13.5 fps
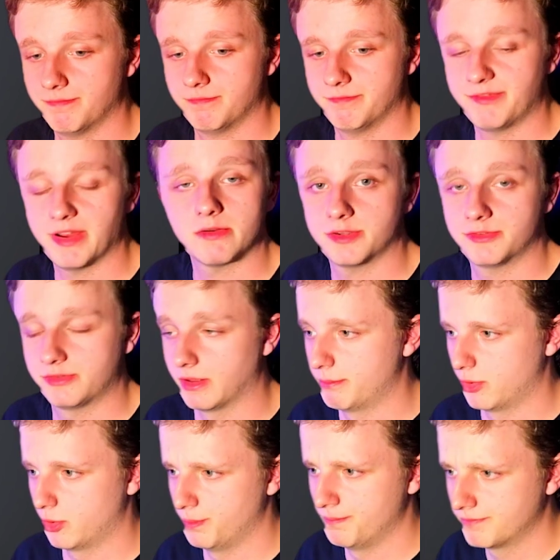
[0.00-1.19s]
Very
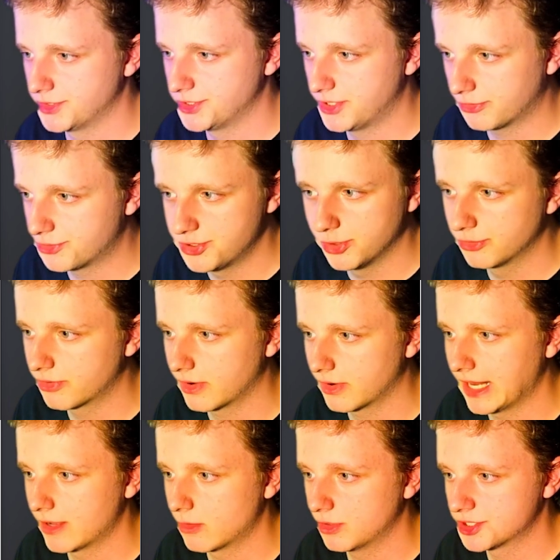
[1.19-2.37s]
simple. Just choose your
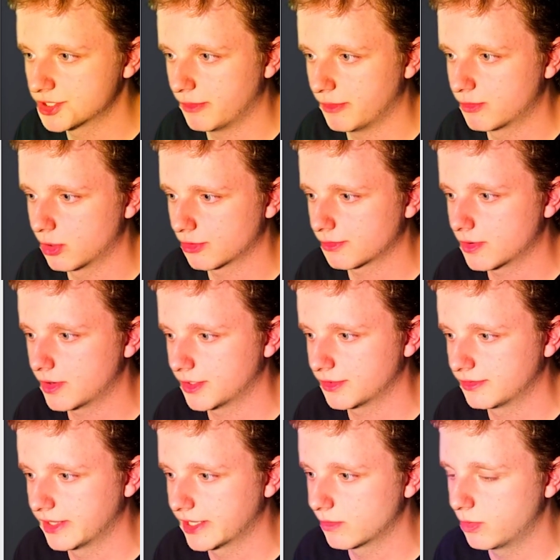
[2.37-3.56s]
language. Of course, I'm gonna
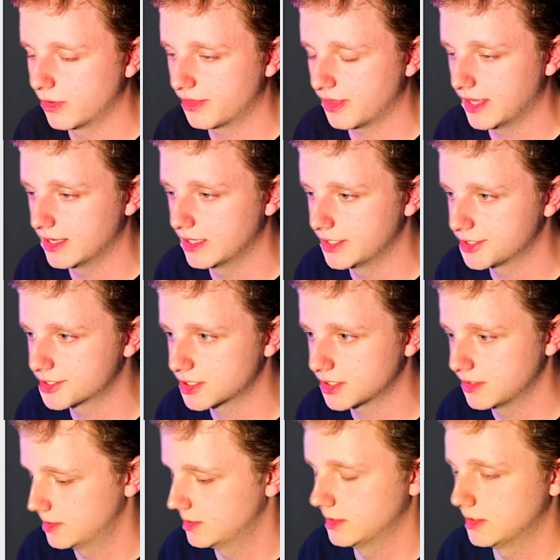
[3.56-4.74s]
stick it with English.
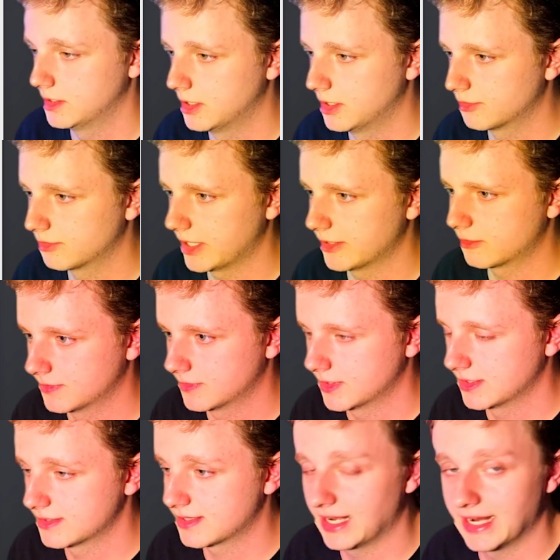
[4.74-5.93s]
So let's
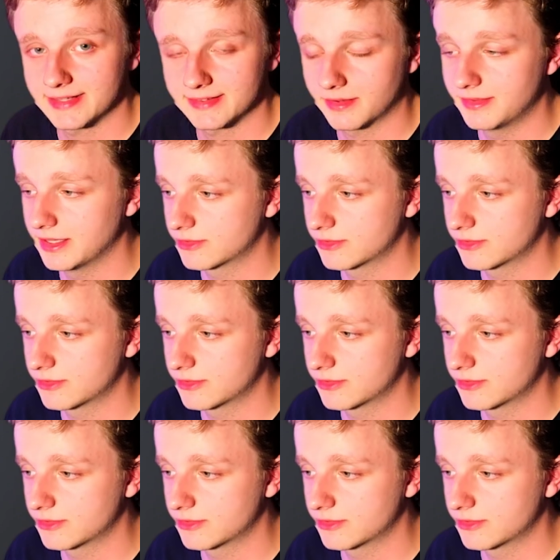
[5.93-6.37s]
select this